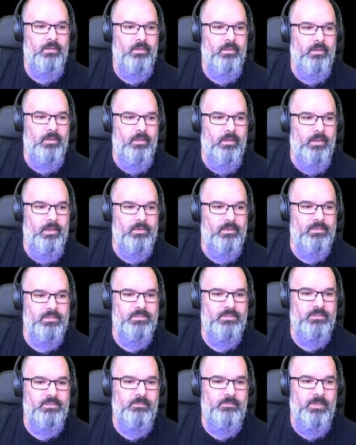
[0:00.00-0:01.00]
And
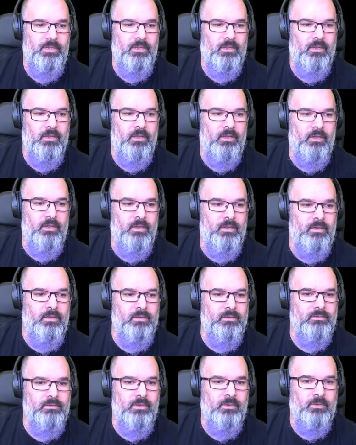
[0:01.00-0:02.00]
assuming I
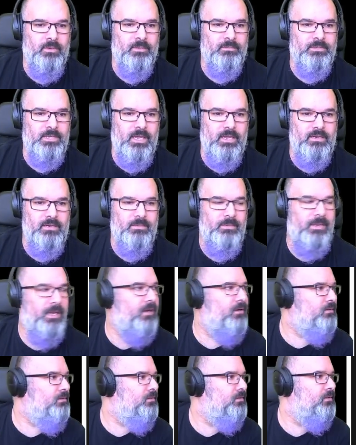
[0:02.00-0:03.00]
know what I'm talking
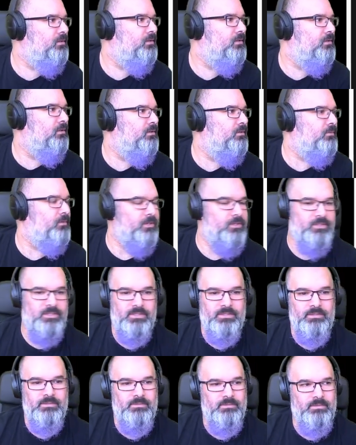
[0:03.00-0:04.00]
about,
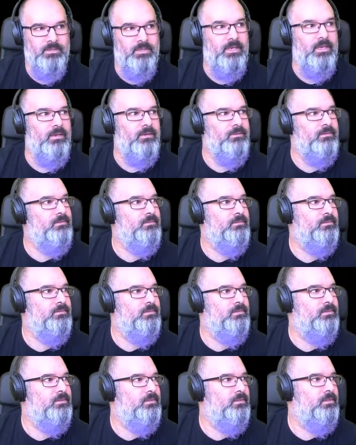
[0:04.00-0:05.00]
which, you know,
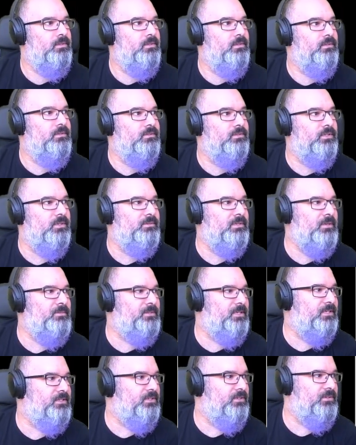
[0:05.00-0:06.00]
sometimes
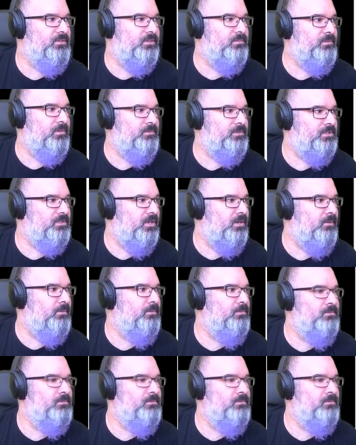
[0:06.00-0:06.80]
I do, sometimes I don't.